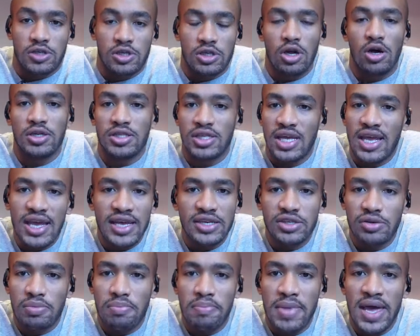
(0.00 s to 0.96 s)
starts, it
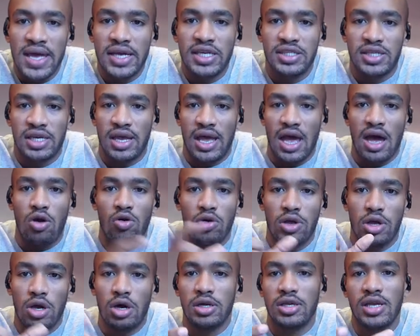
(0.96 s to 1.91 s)
is amazing how
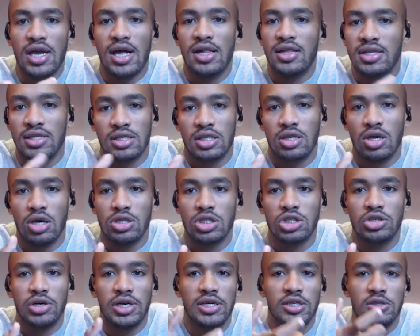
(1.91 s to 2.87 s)
young talent in this
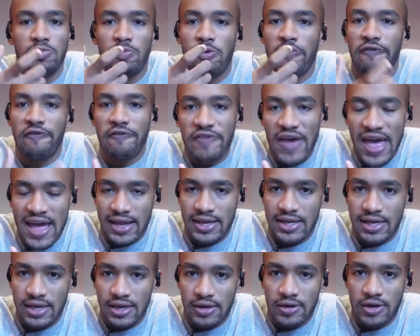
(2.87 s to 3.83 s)
country has
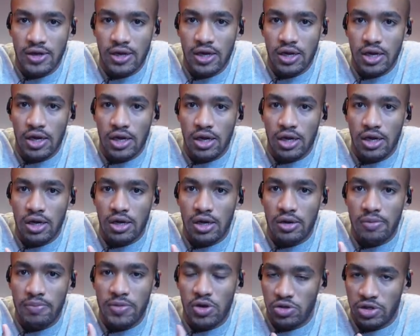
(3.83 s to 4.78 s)
perfected
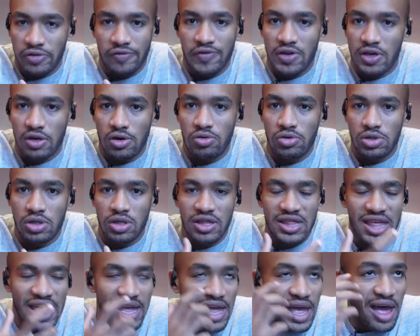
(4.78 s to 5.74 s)
music videos.
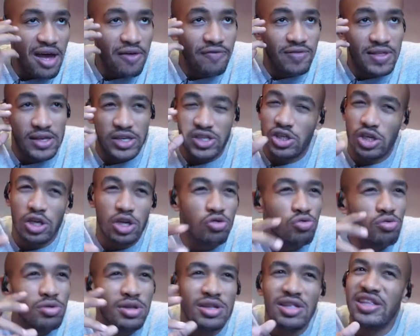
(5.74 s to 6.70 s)
They have this
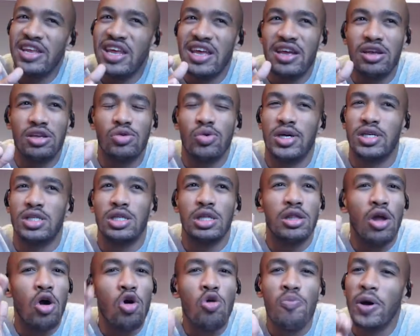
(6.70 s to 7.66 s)
unique twist.
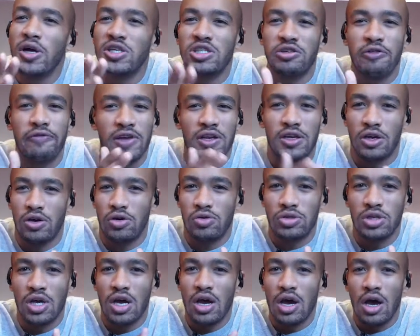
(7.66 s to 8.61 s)
Low budget
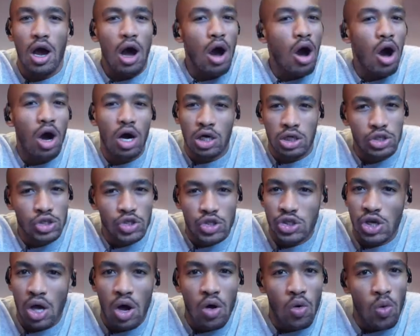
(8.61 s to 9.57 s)
videos are
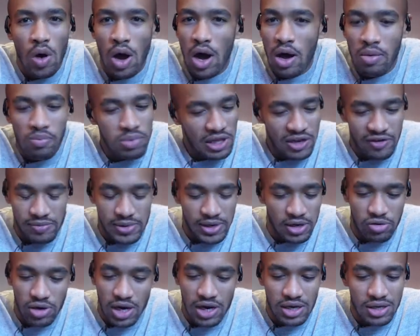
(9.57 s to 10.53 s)
so
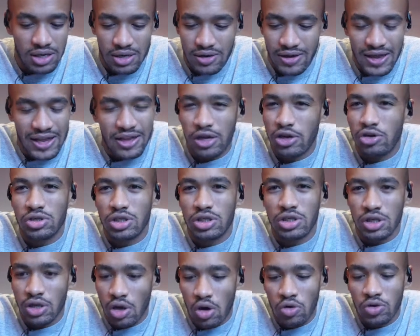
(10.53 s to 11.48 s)
unbelievably creative, and you
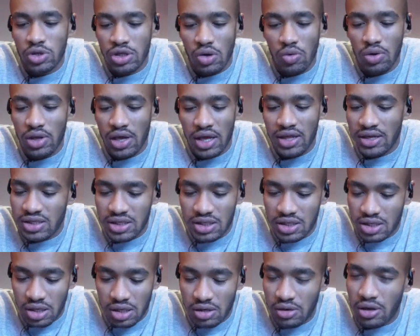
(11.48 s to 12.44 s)
just know someone like this
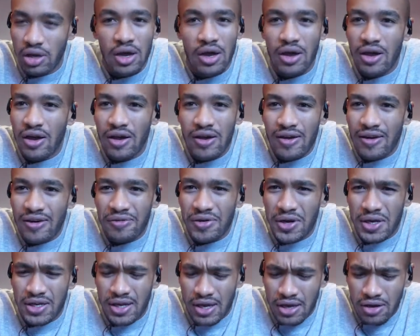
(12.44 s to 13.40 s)
is gonna
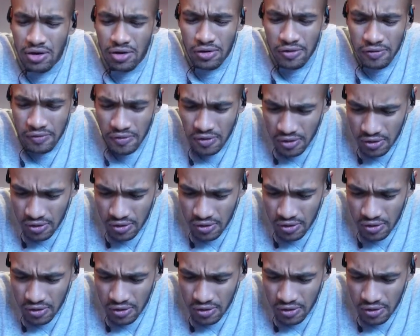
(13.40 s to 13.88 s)
really take off.